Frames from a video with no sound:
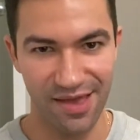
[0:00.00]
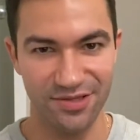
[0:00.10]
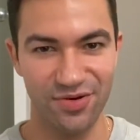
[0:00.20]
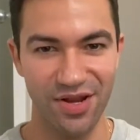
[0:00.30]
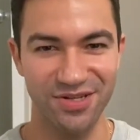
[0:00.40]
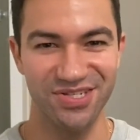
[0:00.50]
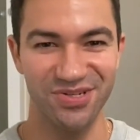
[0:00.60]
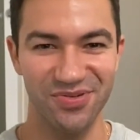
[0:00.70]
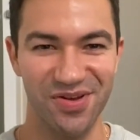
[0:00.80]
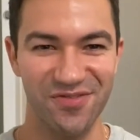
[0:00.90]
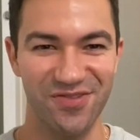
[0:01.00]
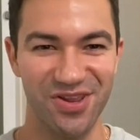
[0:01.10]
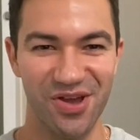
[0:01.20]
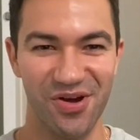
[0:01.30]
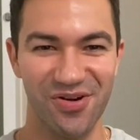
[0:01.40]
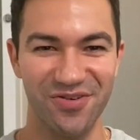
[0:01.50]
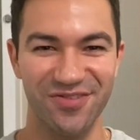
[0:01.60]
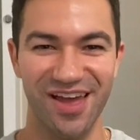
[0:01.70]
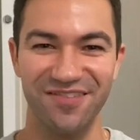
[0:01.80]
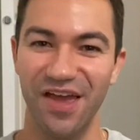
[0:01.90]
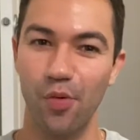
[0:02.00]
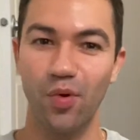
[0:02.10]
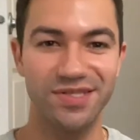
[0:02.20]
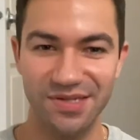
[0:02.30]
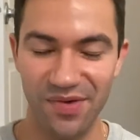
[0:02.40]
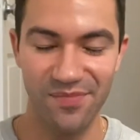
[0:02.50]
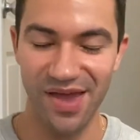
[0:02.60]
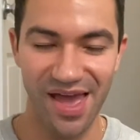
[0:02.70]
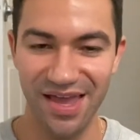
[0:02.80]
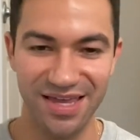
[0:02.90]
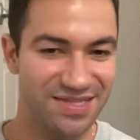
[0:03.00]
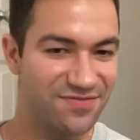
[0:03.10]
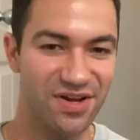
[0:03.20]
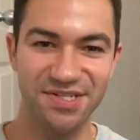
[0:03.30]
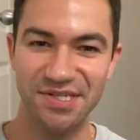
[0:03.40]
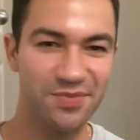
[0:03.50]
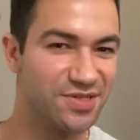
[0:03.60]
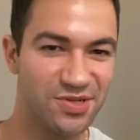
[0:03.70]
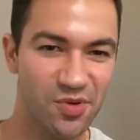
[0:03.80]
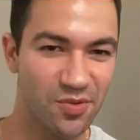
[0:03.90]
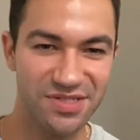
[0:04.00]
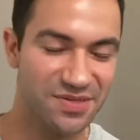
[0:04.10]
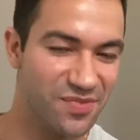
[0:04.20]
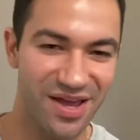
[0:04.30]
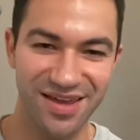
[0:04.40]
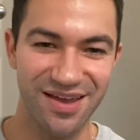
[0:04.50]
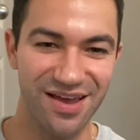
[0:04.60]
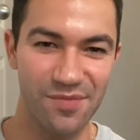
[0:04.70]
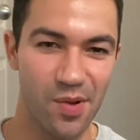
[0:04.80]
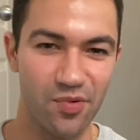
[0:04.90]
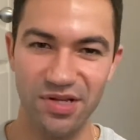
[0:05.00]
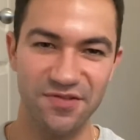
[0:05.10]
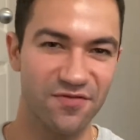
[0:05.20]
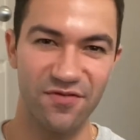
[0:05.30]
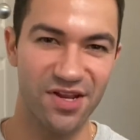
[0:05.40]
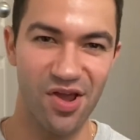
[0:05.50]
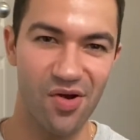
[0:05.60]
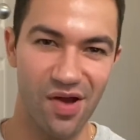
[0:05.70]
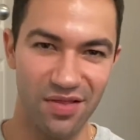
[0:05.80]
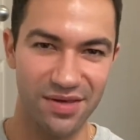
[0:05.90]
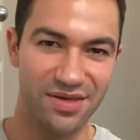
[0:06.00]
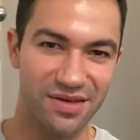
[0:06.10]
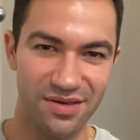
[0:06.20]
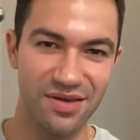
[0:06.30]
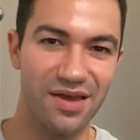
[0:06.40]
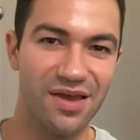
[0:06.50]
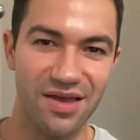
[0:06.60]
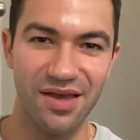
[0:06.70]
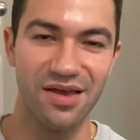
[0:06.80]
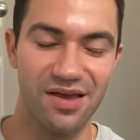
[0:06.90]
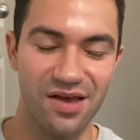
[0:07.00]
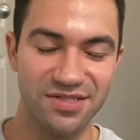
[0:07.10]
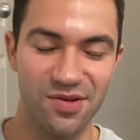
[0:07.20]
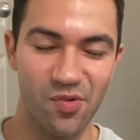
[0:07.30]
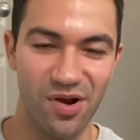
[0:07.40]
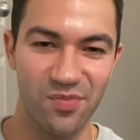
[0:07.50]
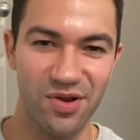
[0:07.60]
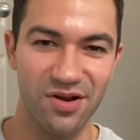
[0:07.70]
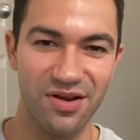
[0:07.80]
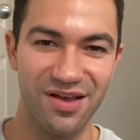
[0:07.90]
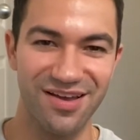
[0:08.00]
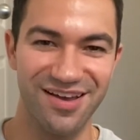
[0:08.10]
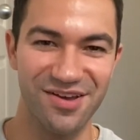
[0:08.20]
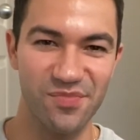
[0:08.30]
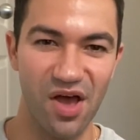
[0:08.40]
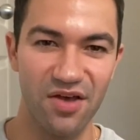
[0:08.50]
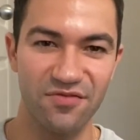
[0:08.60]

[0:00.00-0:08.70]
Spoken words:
I'll try to do a video of kind of like what's in my bag. It's very similar to what was in my my previous video. I'll link it somewhere up here above.